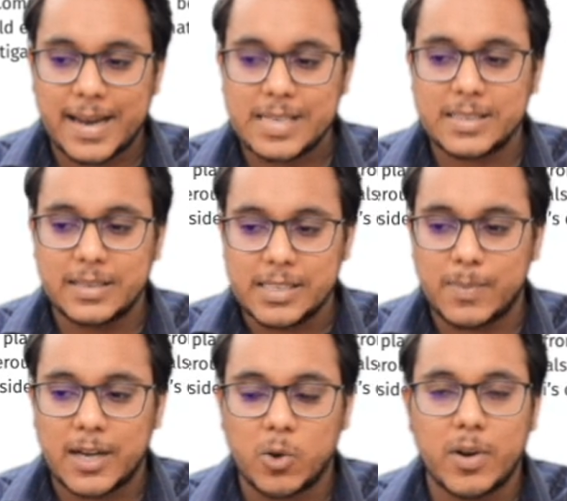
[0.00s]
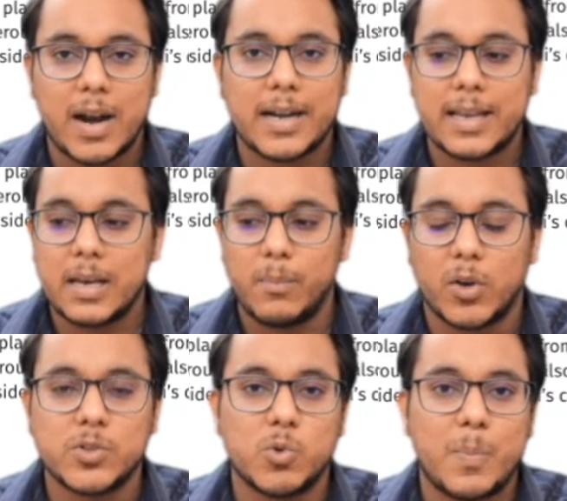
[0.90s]
guys, this particular article,
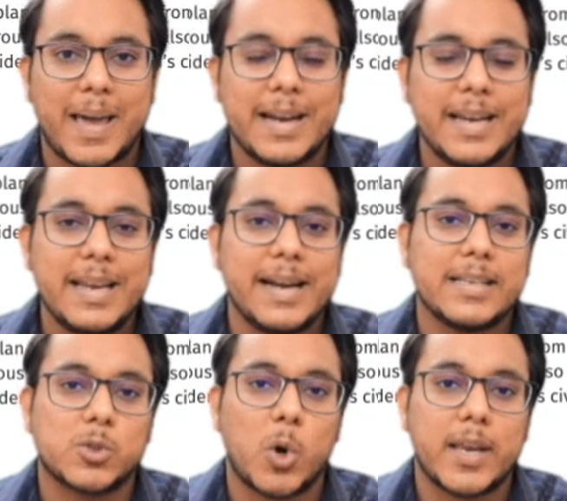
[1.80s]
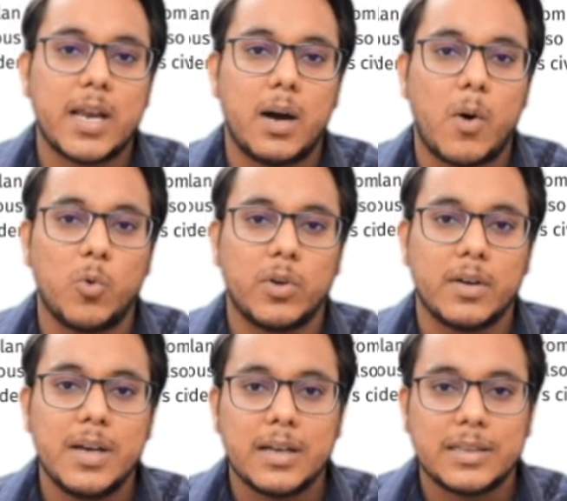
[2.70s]
monsoon malady, it is talking about
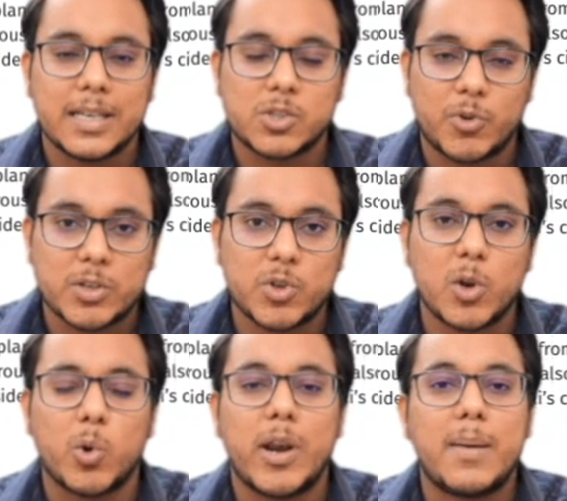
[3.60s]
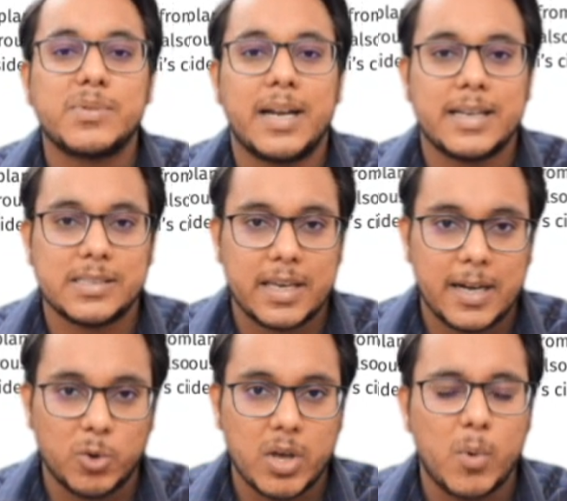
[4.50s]
the structural collapse that is there
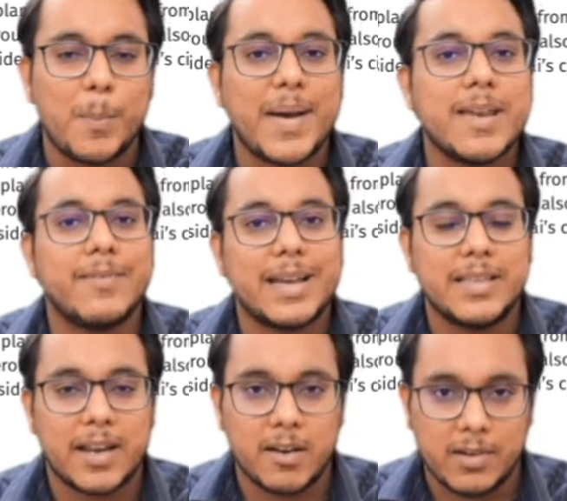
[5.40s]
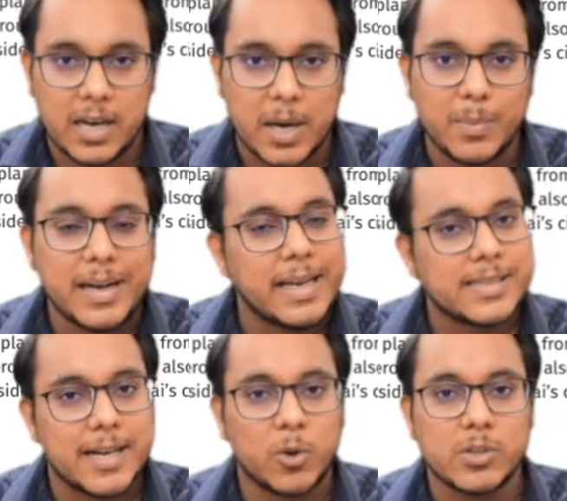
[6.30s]
into the Mumbai, why there are vulnerabilities
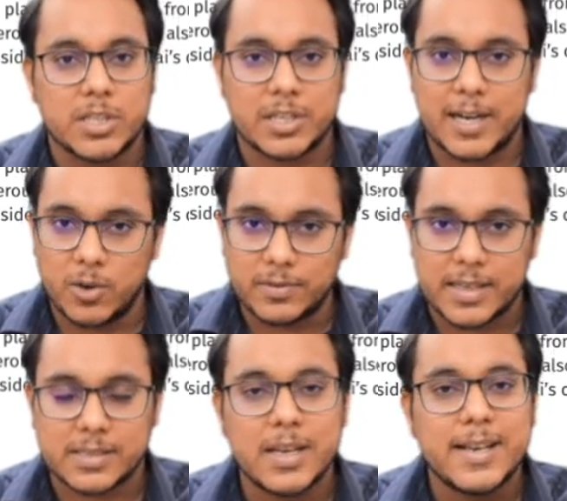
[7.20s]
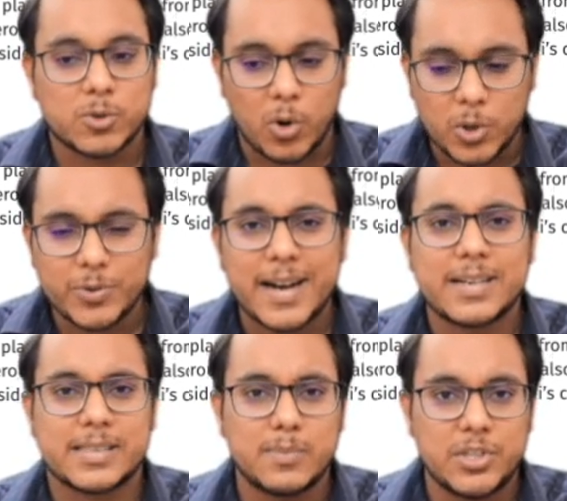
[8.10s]
and all such kind of things. So onto that,
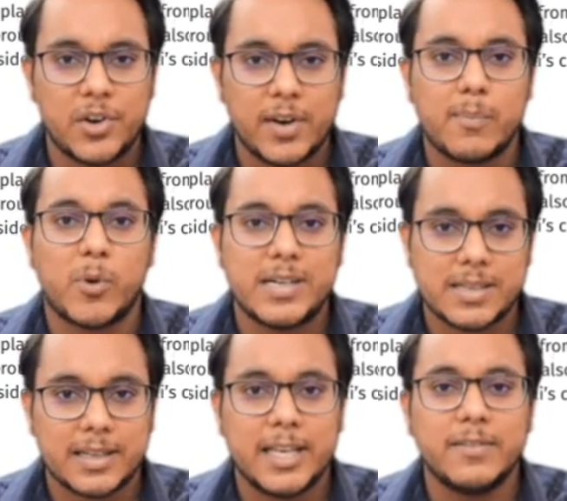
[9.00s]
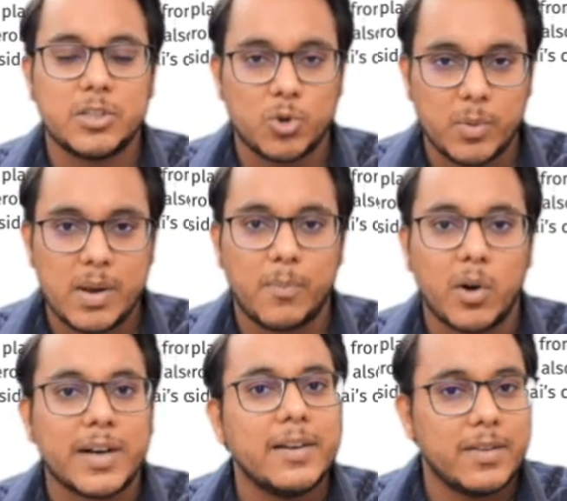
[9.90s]
some generic points are there which could be
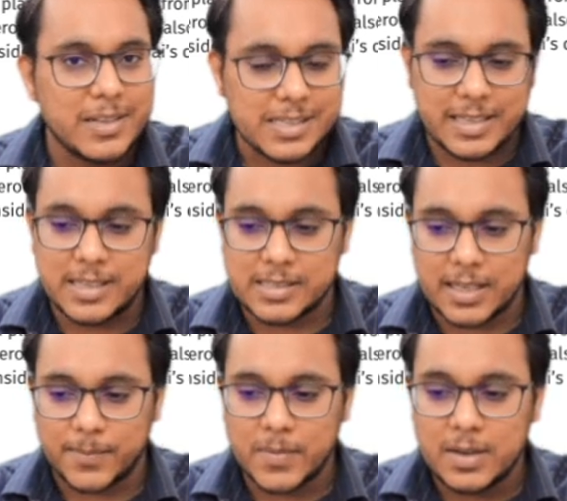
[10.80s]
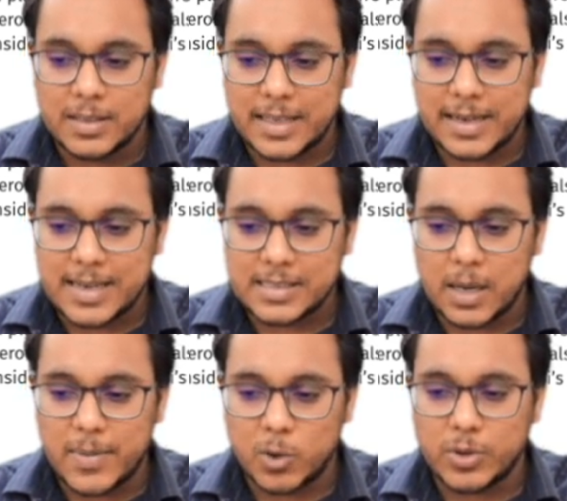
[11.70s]
important. We will see this thing. Then guys,
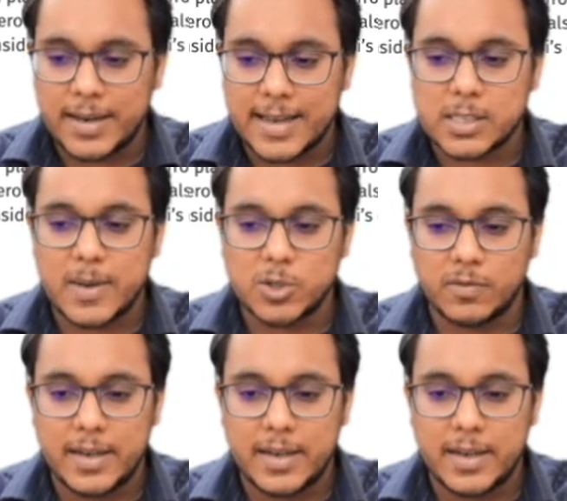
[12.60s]
coming to the next page of the